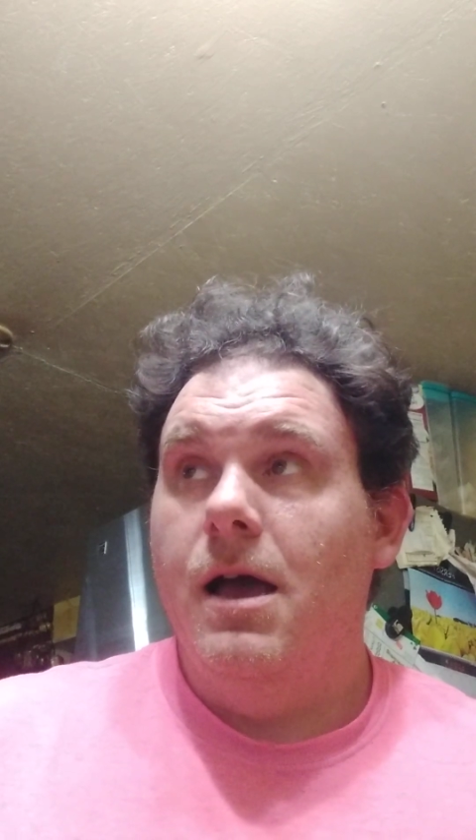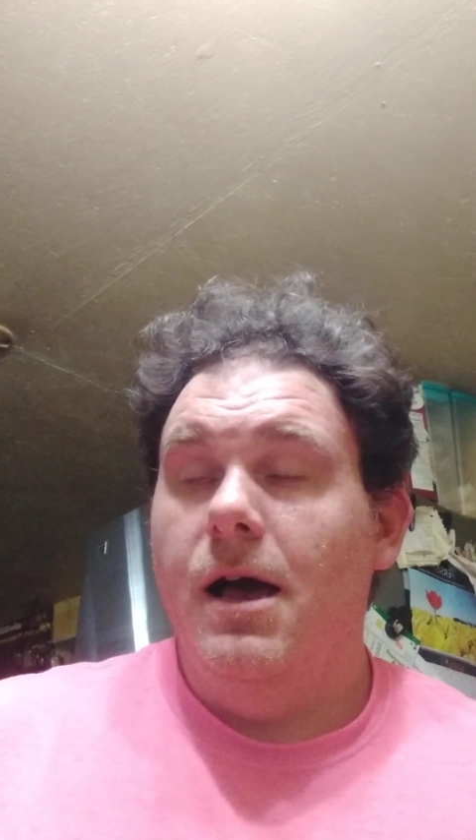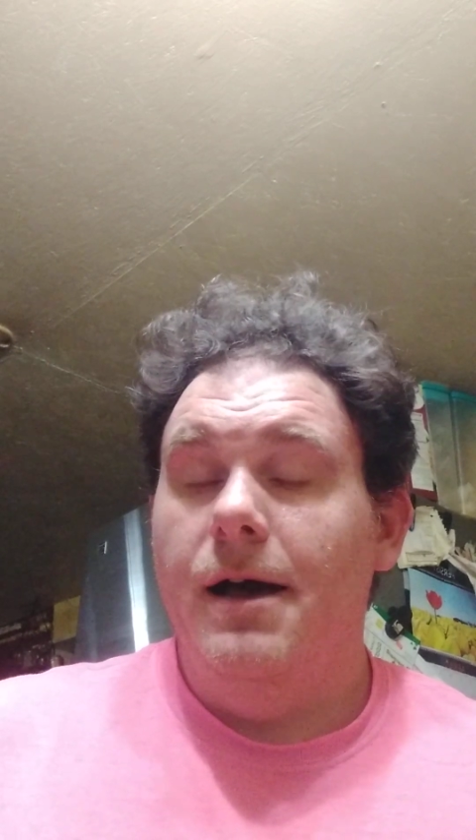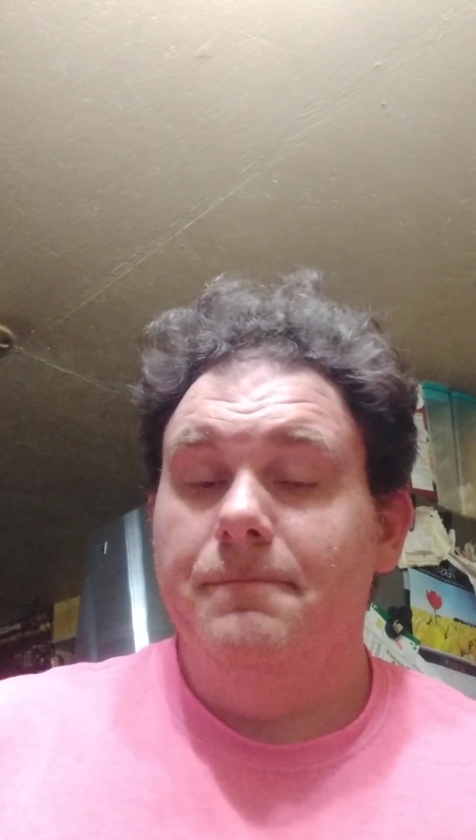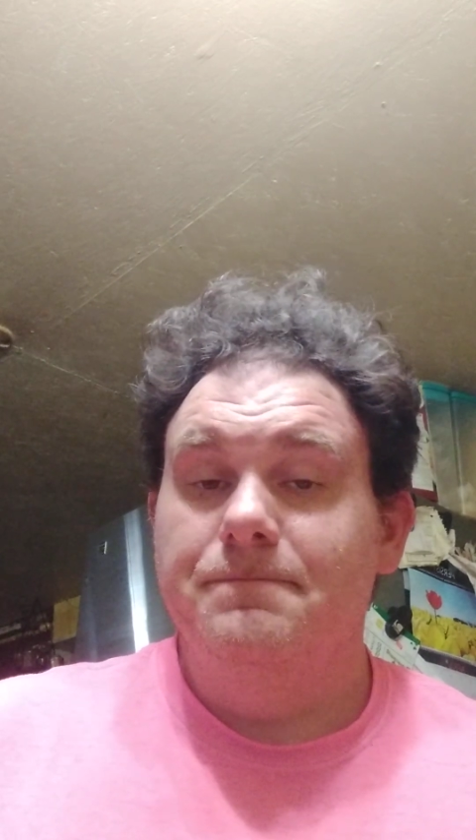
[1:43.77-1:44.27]

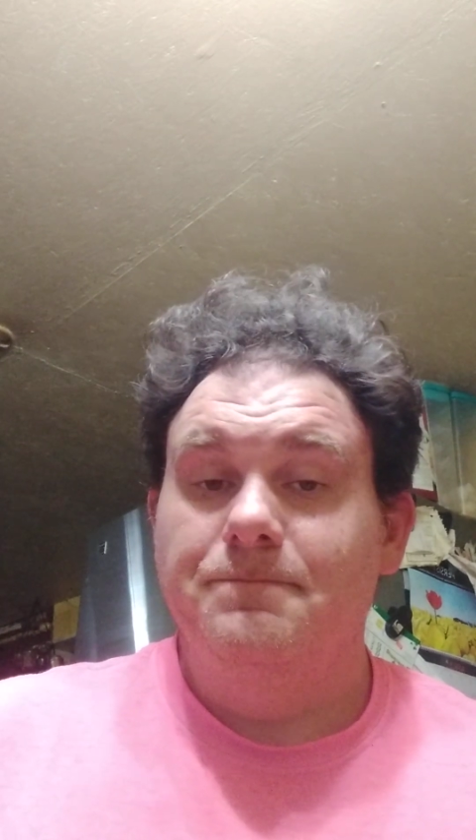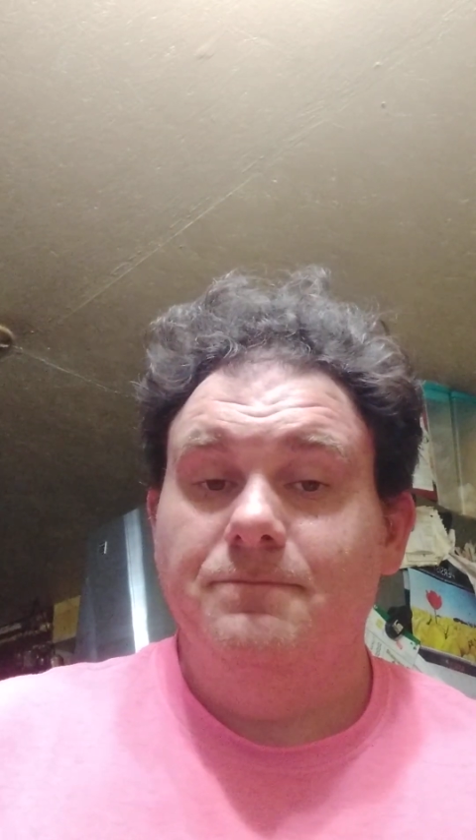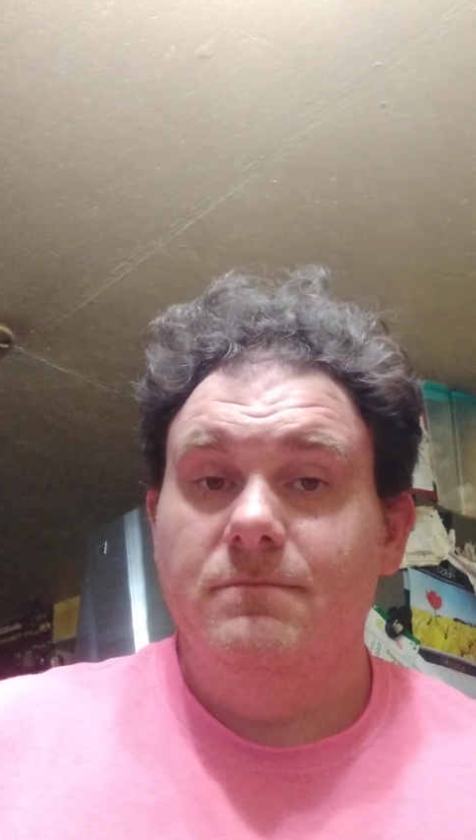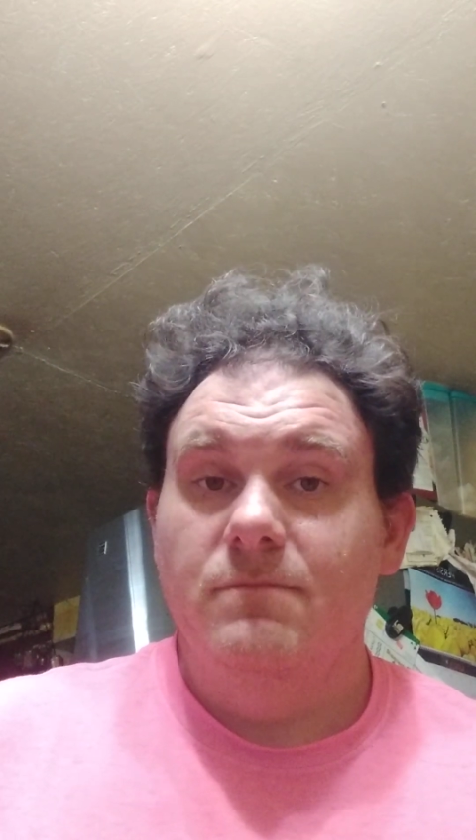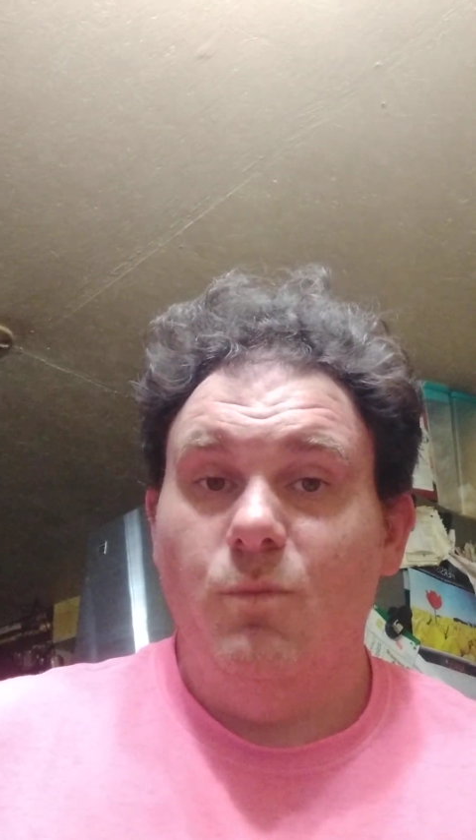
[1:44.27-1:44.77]
Um,
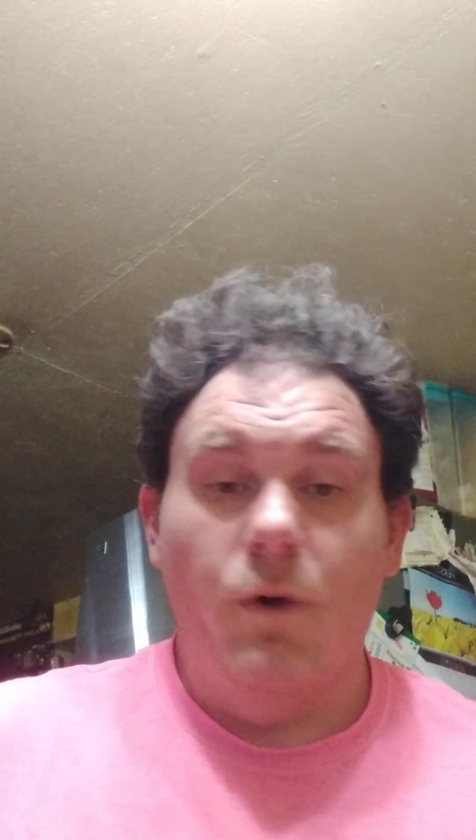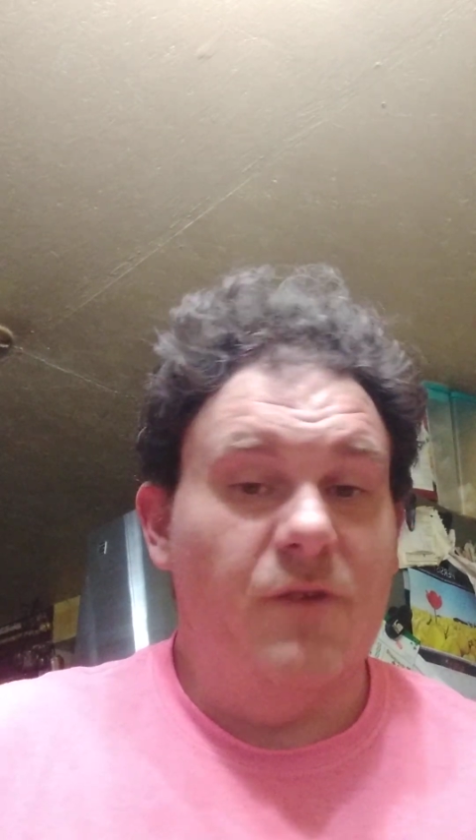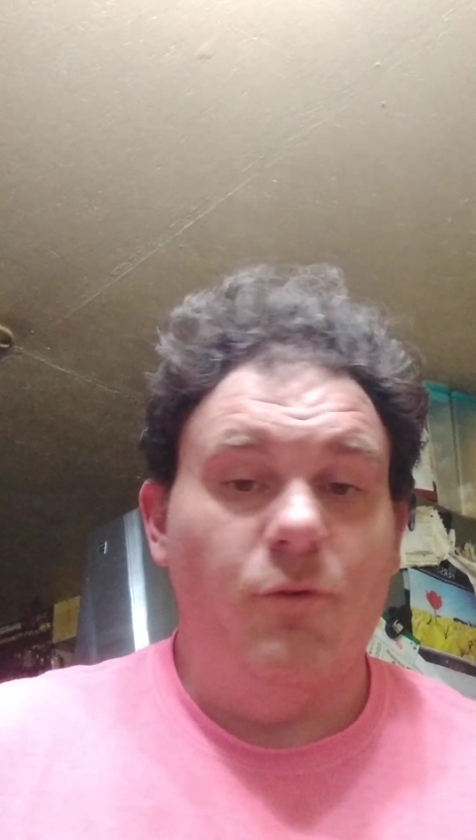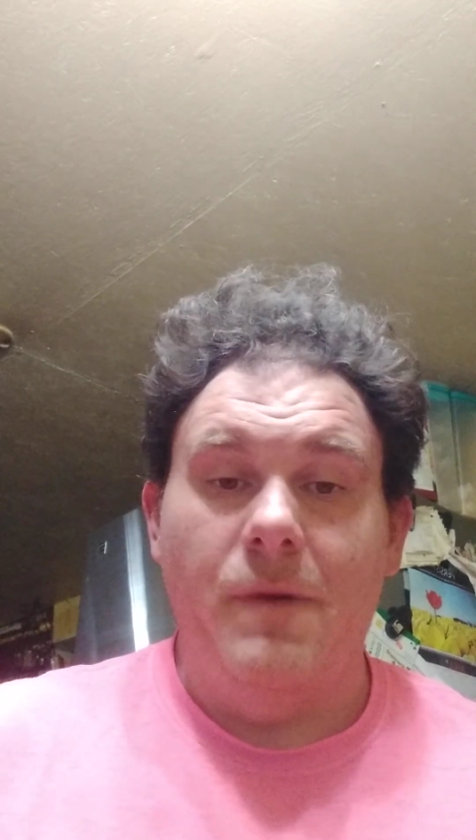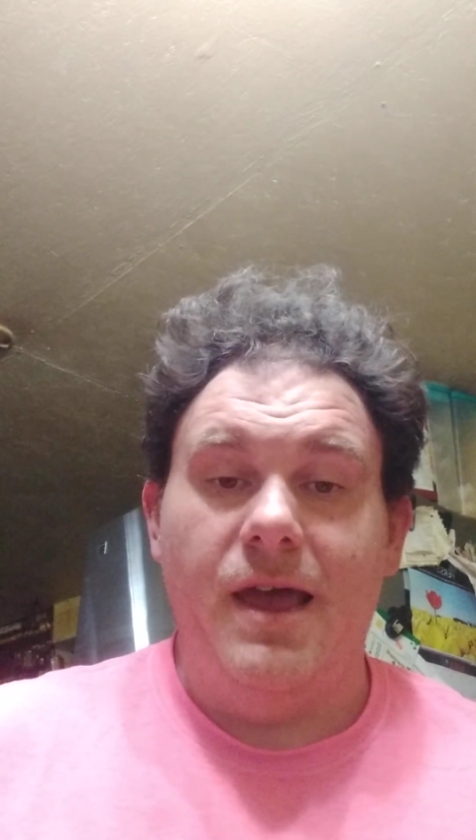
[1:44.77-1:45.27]

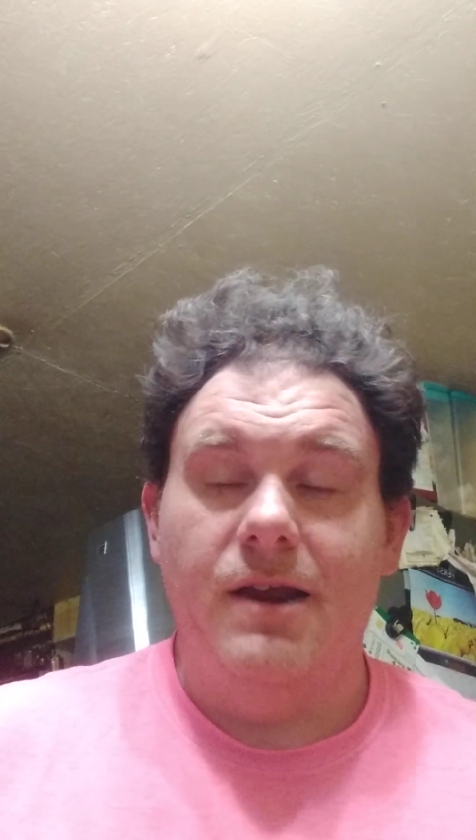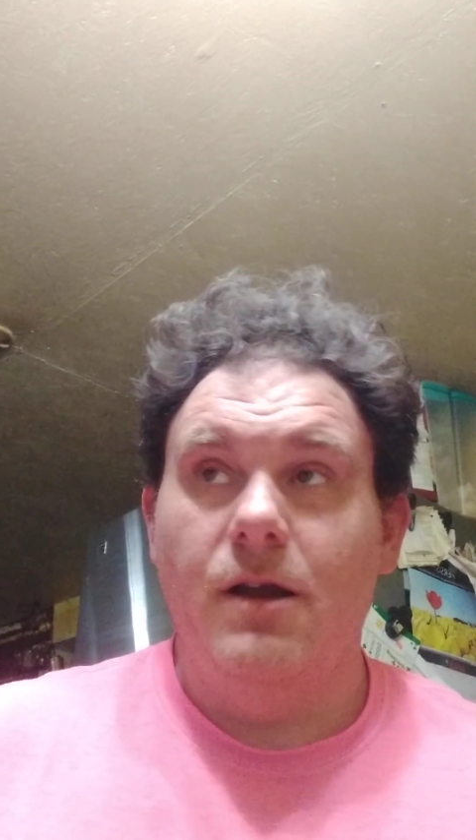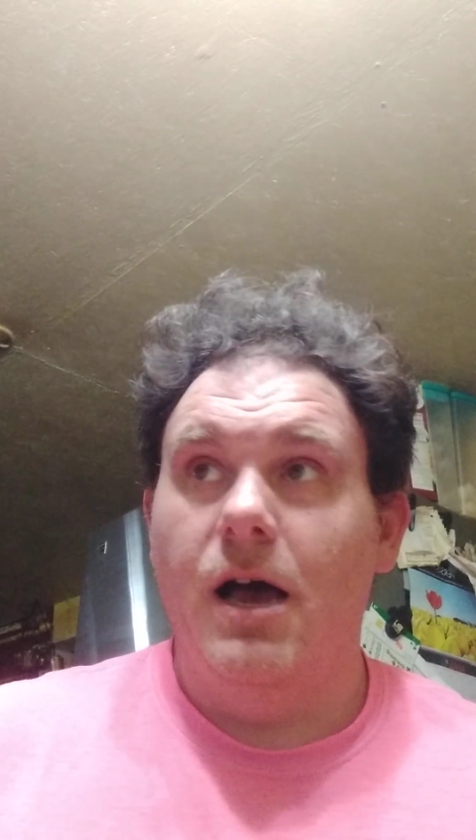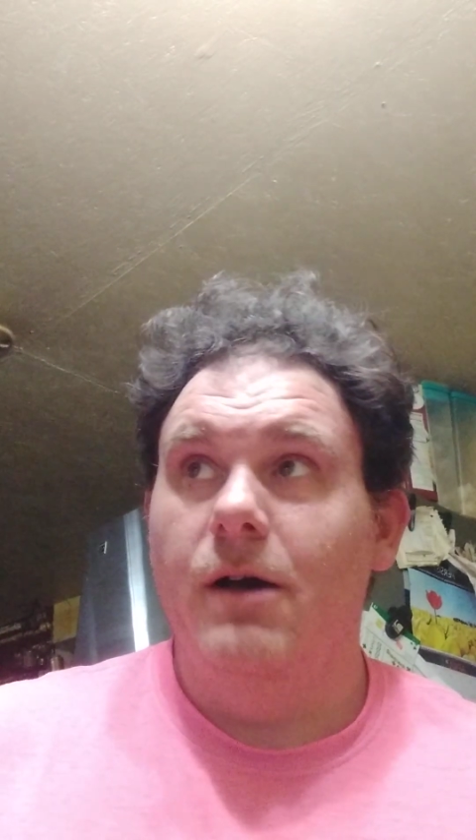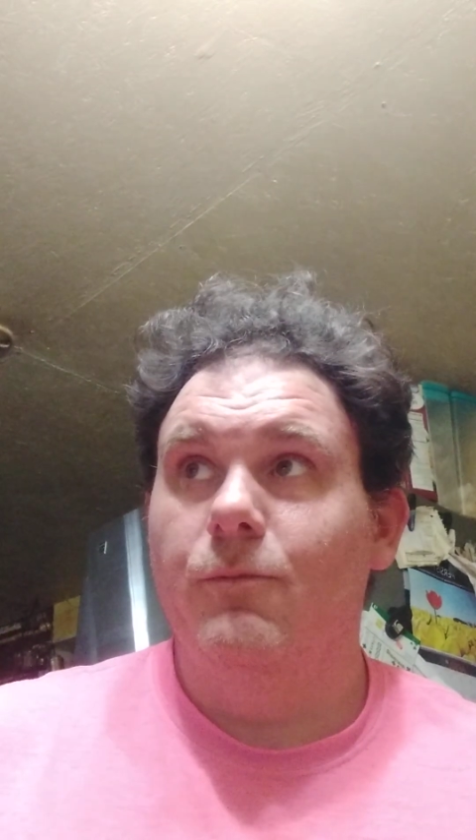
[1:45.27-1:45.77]
wonderful man,
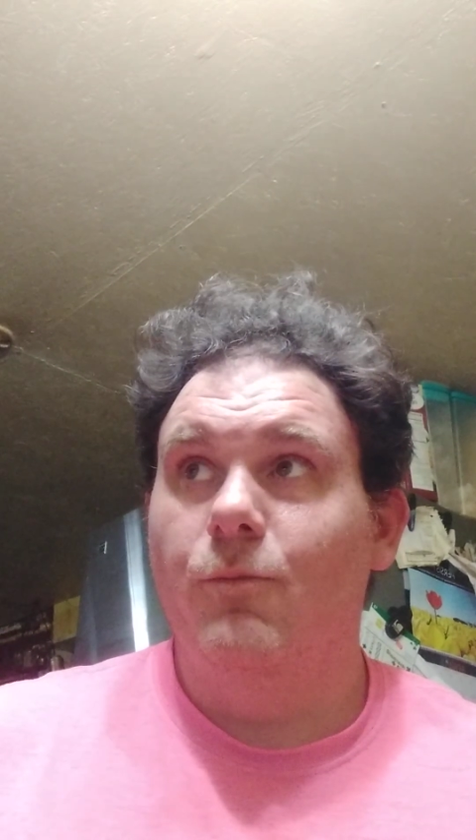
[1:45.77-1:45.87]
uh,